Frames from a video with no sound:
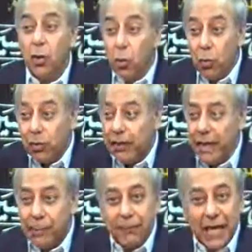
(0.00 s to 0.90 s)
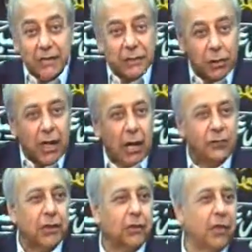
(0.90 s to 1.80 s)
who would keep that sunnah
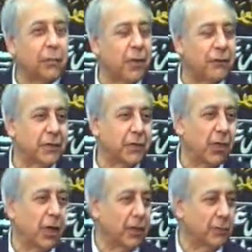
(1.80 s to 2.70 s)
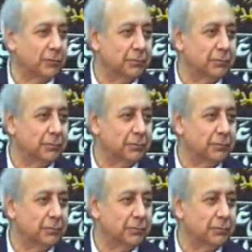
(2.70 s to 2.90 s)
of the Holy Prophet going.